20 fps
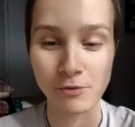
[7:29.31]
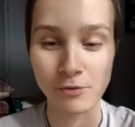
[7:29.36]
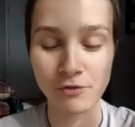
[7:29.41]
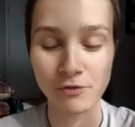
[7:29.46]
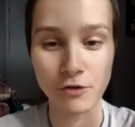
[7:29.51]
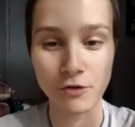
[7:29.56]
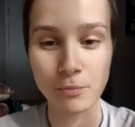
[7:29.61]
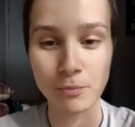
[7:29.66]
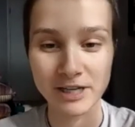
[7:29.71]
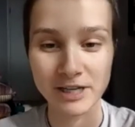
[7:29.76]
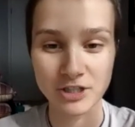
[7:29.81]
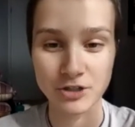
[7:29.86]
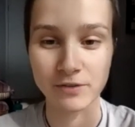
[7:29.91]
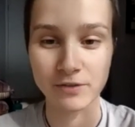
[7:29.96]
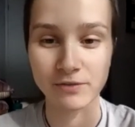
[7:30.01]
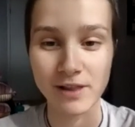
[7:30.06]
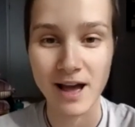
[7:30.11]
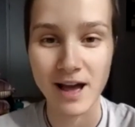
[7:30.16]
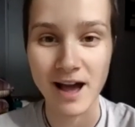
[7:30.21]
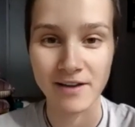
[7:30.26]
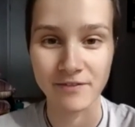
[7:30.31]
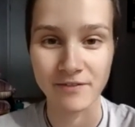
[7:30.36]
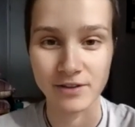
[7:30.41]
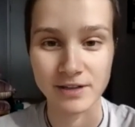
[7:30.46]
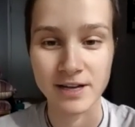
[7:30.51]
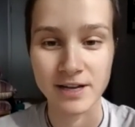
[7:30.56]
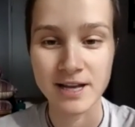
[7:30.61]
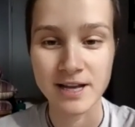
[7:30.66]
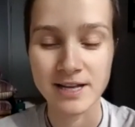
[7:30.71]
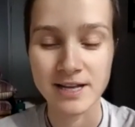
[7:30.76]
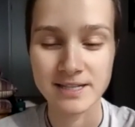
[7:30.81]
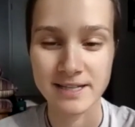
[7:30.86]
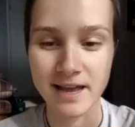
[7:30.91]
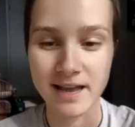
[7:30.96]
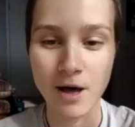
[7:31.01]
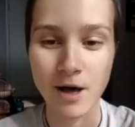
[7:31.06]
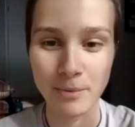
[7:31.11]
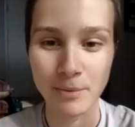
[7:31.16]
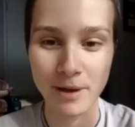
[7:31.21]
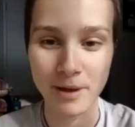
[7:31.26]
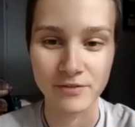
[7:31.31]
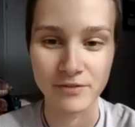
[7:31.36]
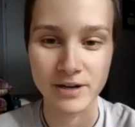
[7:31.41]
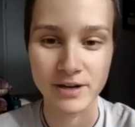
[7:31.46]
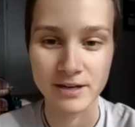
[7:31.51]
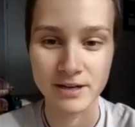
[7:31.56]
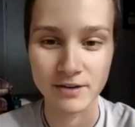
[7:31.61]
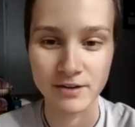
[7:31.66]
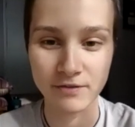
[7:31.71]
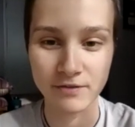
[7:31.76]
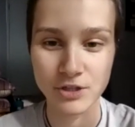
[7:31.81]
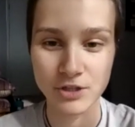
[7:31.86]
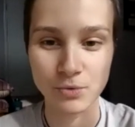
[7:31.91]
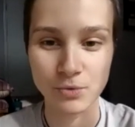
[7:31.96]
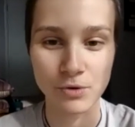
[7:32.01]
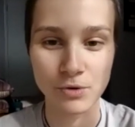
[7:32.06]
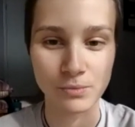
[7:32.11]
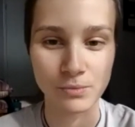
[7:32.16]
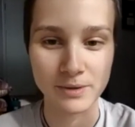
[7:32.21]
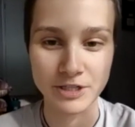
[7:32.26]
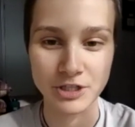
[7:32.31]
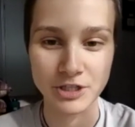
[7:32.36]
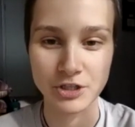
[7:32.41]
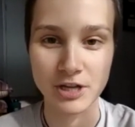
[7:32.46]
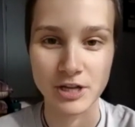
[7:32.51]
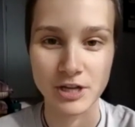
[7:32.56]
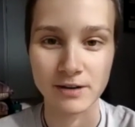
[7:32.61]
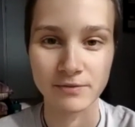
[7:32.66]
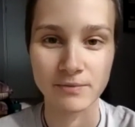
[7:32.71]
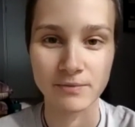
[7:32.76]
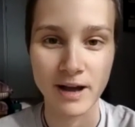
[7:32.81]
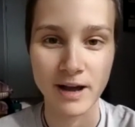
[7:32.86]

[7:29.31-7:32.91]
full picture of life, and to help every individual reach their